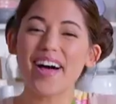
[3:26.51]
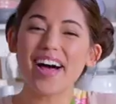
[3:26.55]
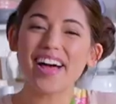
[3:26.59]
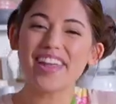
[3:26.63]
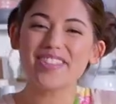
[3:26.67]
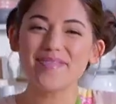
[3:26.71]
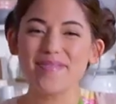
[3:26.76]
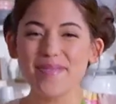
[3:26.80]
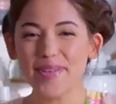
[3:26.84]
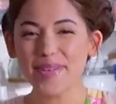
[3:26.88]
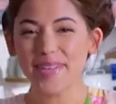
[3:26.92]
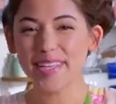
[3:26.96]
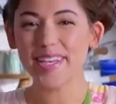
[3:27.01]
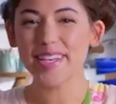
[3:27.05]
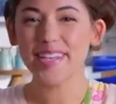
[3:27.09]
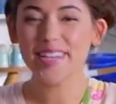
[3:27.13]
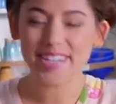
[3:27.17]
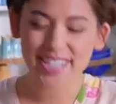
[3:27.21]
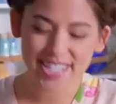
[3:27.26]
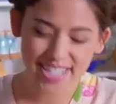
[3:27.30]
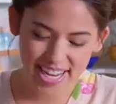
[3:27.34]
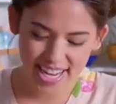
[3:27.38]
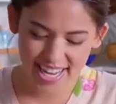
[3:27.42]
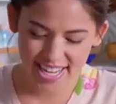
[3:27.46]
all the milky
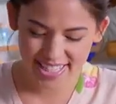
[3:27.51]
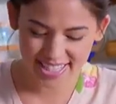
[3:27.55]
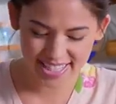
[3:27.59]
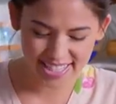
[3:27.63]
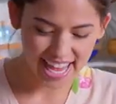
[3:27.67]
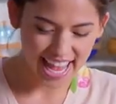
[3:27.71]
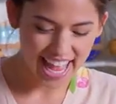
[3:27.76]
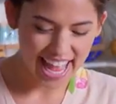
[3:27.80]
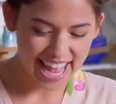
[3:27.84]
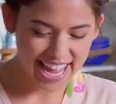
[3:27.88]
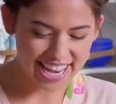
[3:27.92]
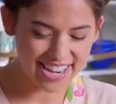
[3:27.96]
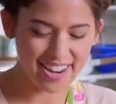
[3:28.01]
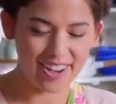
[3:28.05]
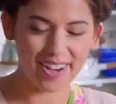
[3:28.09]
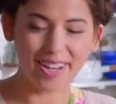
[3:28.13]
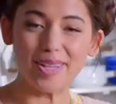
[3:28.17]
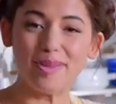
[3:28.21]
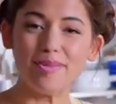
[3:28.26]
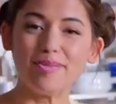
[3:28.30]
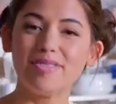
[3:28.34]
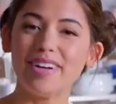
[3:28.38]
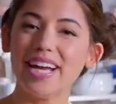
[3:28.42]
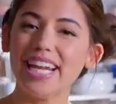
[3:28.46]
goodness, and now
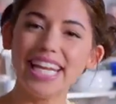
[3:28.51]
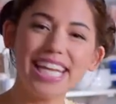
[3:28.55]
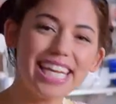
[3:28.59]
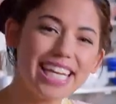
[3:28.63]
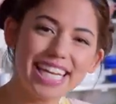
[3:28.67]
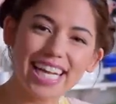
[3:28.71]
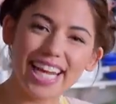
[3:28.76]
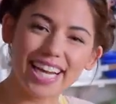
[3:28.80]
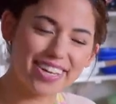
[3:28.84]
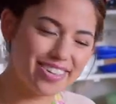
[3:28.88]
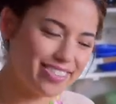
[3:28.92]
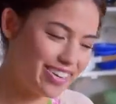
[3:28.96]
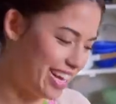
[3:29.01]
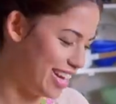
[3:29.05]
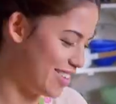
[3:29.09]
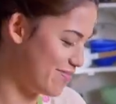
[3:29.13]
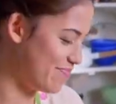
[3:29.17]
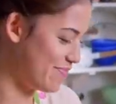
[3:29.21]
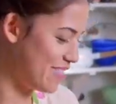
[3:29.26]
I'm ready to decorate.